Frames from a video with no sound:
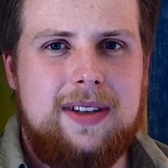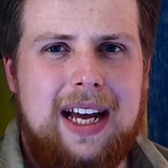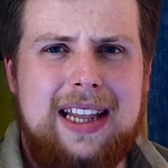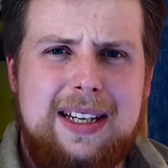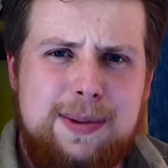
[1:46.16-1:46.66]

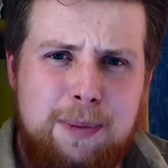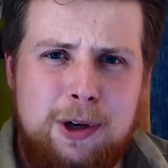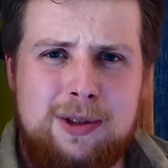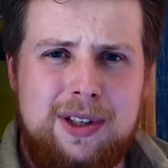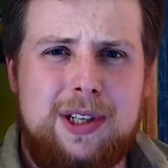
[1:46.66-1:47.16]
And this
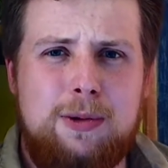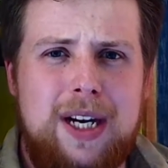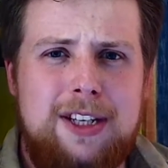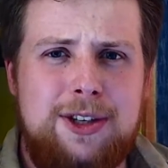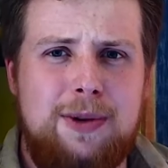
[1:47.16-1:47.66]
poses the
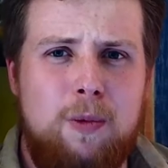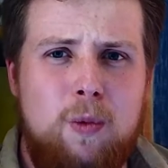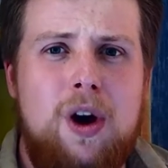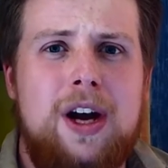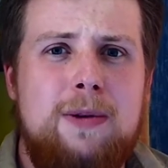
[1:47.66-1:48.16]
question,
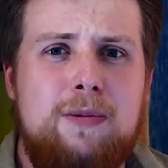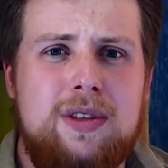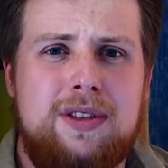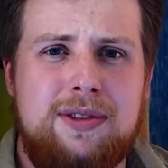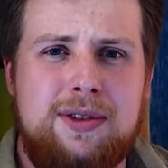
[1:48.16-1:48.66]
why
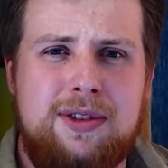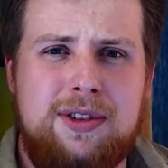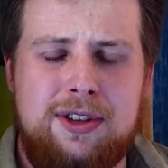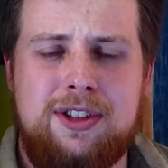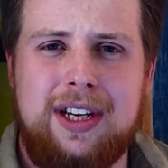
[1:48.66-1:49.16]
was there
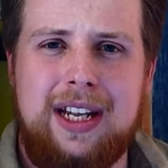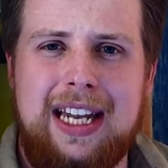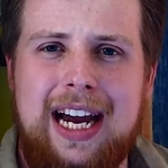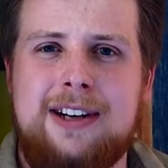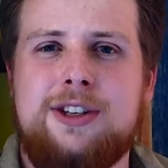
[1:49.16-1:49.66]
such a
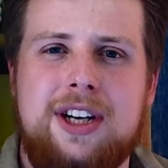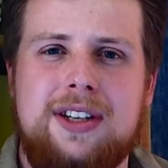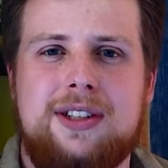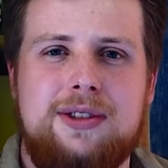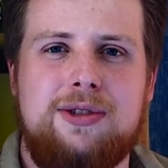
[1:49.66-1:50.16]
large
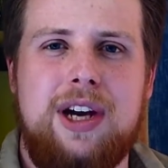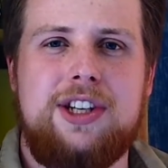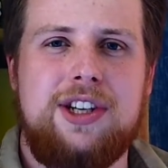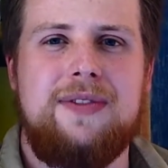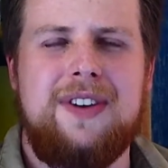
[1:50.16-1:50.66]

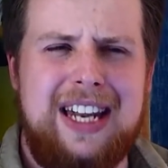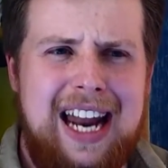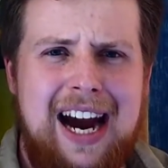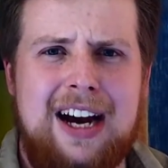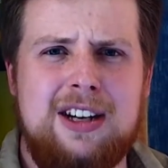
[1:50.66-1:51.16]
concentration of
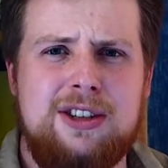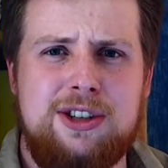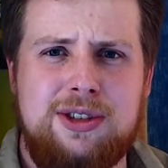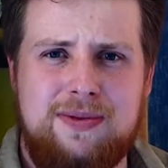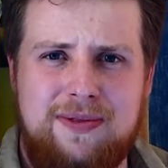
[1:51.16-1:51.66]

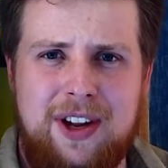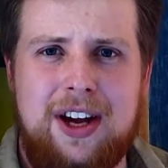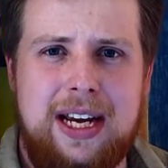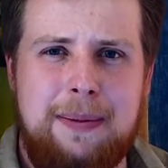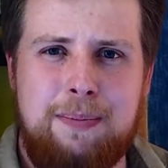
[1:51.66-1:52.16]
large,
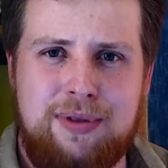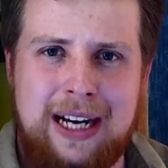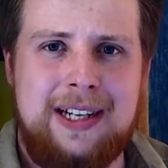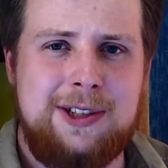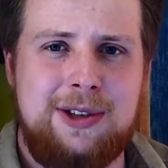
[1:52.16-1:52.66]
flying,
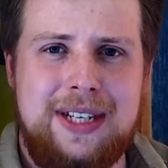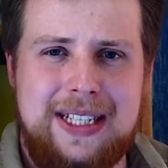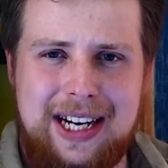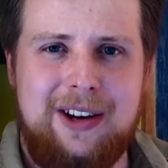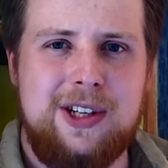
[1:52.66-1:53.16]
predatory
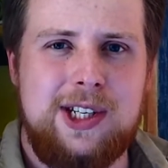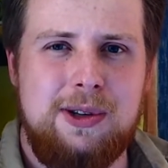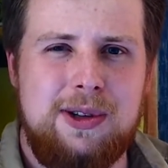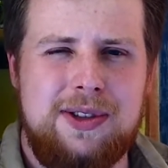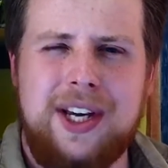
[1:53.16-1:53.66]

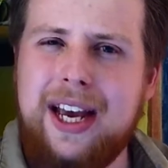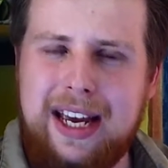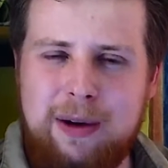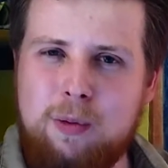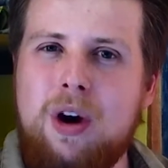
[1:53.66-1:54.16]
pterosaurs
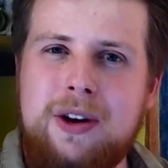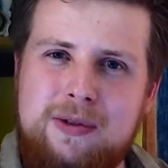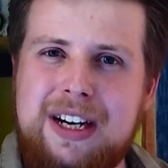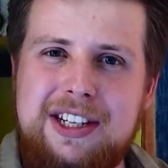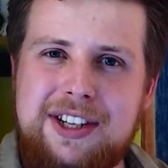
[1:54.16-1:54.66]
in
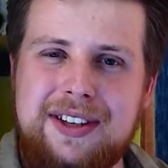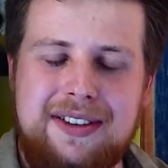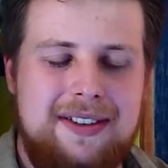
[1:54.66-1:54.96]
one region?